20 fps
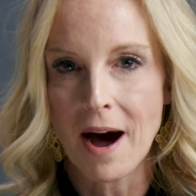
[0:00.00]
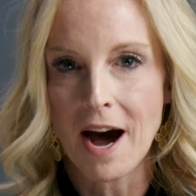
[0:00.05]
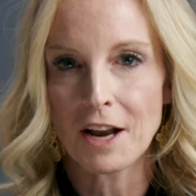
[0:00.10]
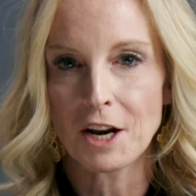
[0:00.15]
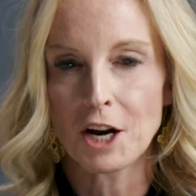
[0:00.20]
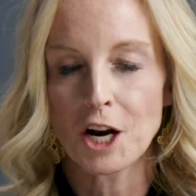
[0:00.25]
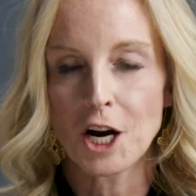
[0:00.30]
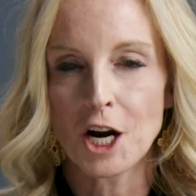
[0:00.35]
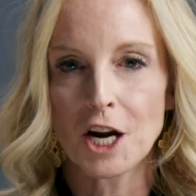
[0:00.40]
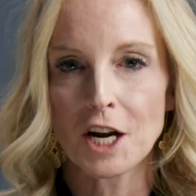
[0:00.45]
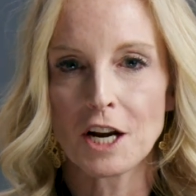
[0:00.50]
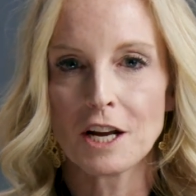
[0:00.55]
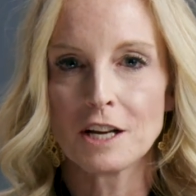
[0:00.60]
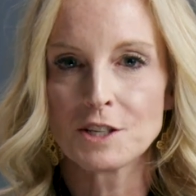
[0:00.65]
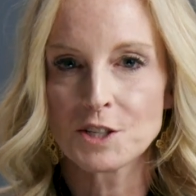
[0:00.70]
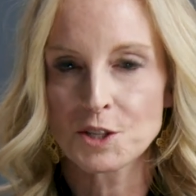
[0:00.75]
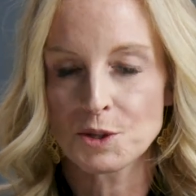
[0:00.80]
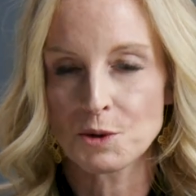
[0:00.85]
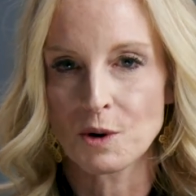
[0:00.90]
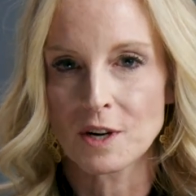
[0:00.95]
modern
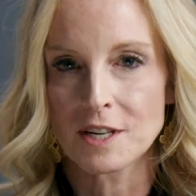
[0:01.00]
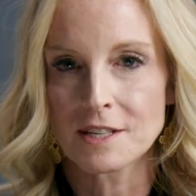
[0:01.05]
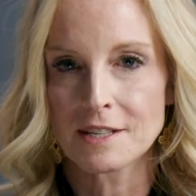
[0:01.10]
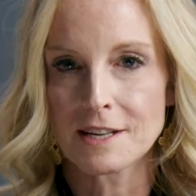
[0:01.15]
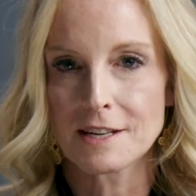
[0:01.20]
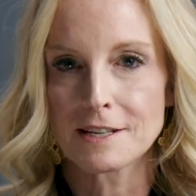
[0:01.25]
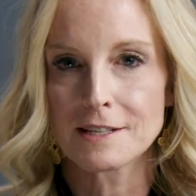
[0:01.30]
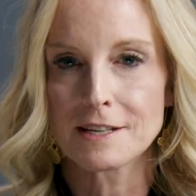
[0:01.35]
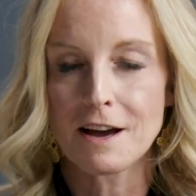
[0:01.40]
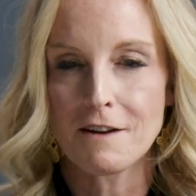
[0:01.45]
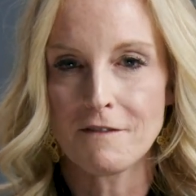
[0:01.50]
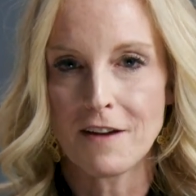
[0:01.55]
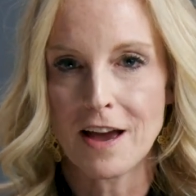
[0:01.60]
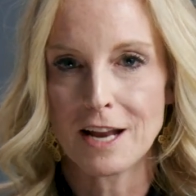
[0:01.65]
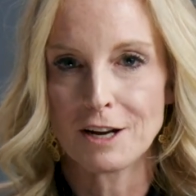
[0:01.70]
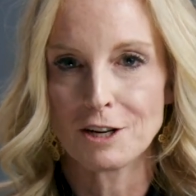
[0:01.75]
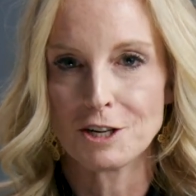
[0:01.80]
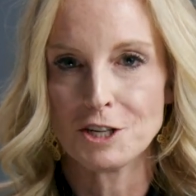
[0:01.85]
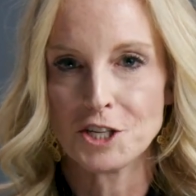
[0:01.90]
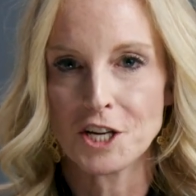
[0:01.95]
sources of
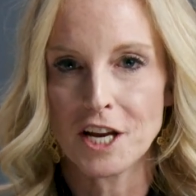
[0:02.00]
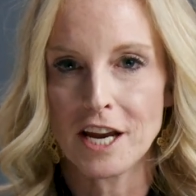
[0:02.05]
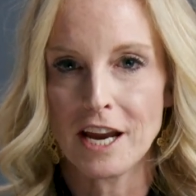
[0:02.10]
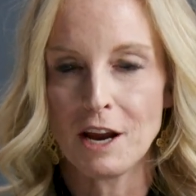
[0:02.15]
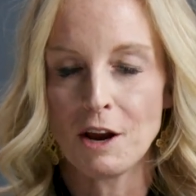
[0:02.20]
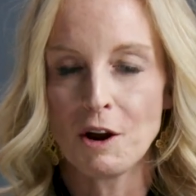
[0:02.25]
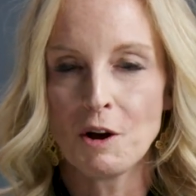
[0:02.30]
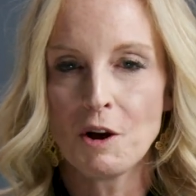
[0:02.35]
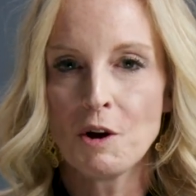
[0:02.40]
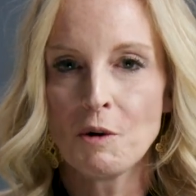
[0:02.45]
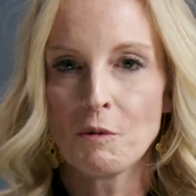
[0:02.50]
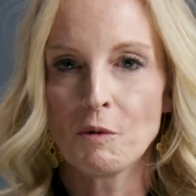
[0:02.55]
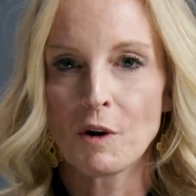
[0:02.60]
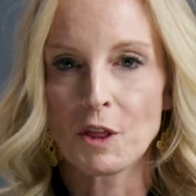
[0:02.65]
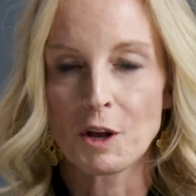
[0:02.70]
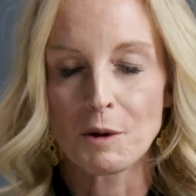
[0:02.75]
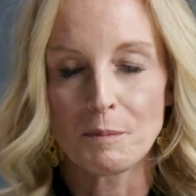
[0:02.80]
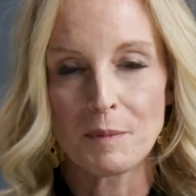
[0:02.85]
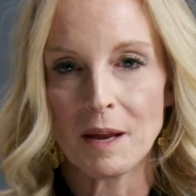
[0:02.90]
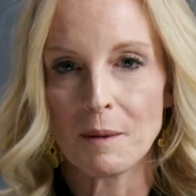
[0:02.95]
energy,
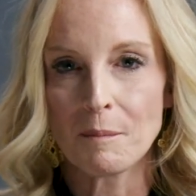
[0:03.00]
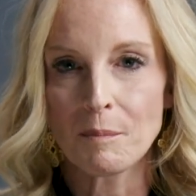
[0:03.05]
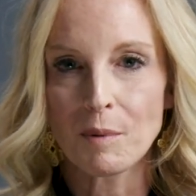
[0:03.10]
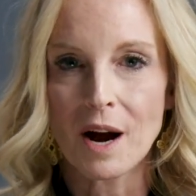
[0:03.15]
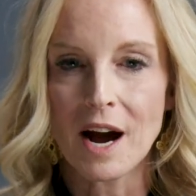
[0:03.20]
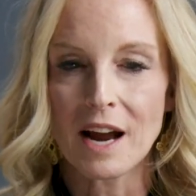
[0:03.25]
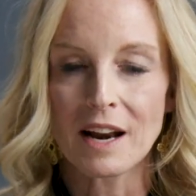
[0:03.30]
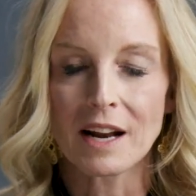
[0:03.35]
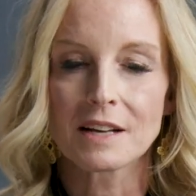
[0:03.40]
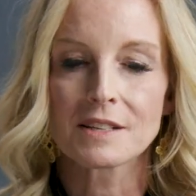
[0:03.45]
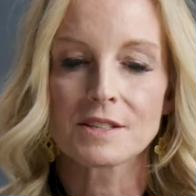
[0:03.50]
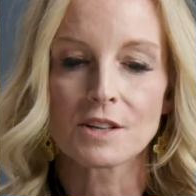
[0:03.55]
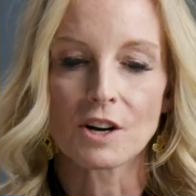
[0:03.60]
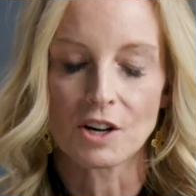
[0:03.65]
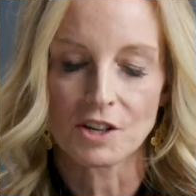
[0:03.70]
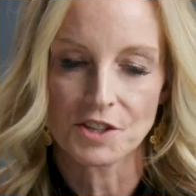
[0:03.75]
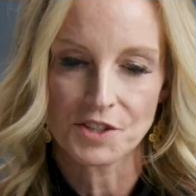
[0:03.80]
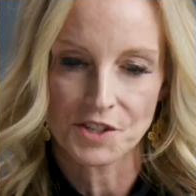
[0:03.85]
whether it be in products or